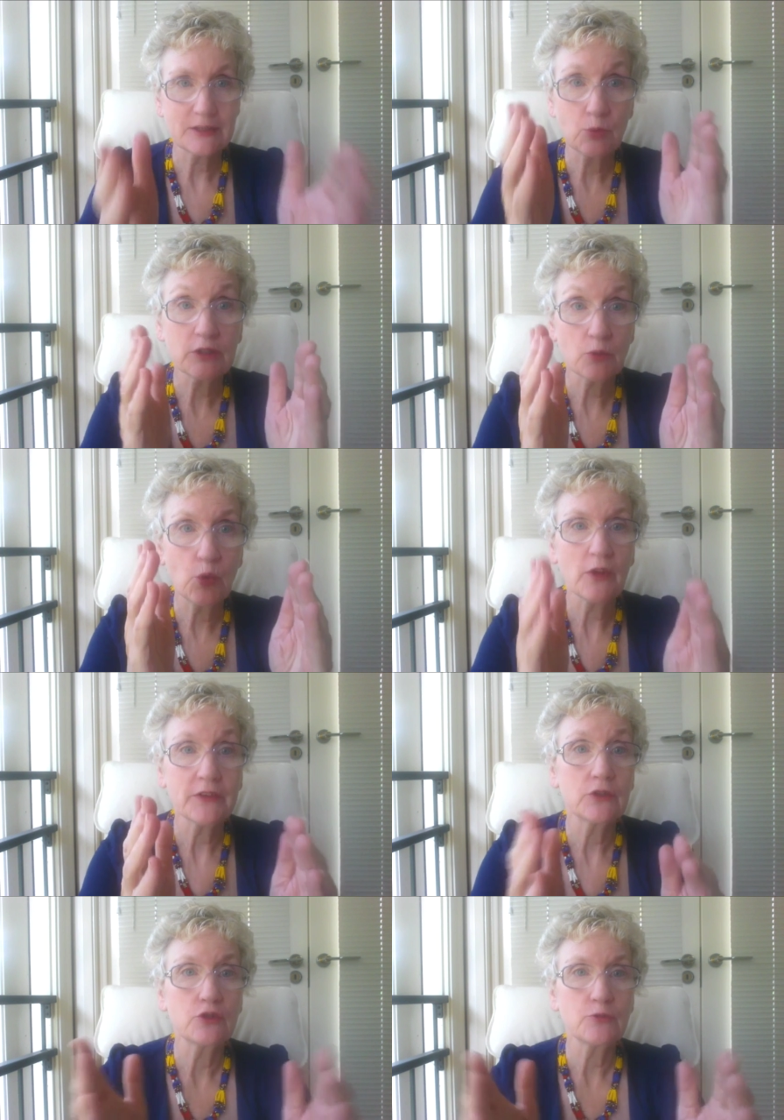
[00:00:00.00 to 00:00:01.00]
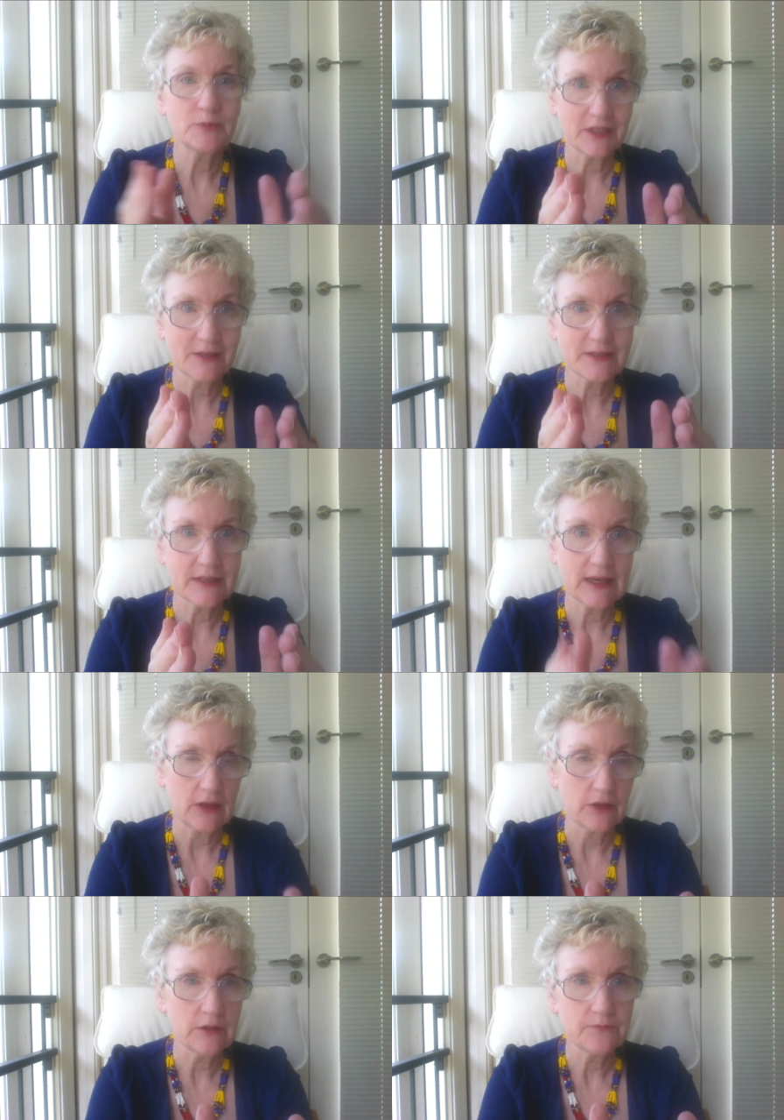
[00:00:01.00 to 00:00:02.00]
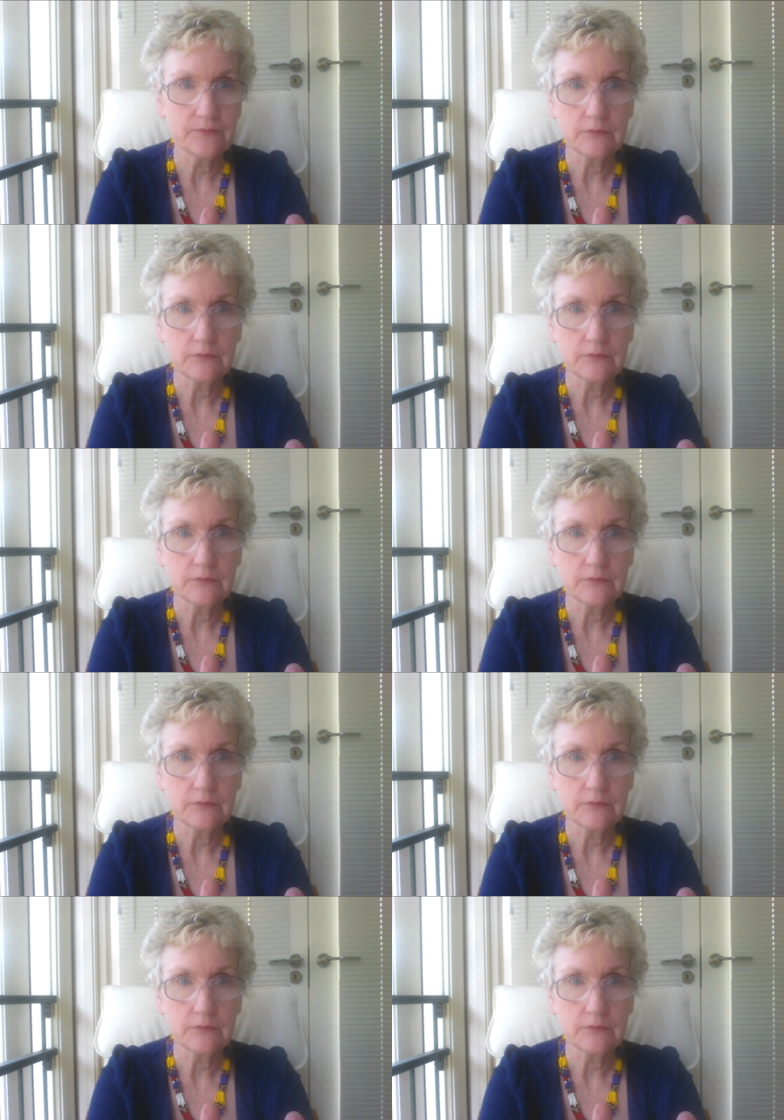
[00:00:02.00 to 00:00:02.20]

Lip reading: This is what the group does together.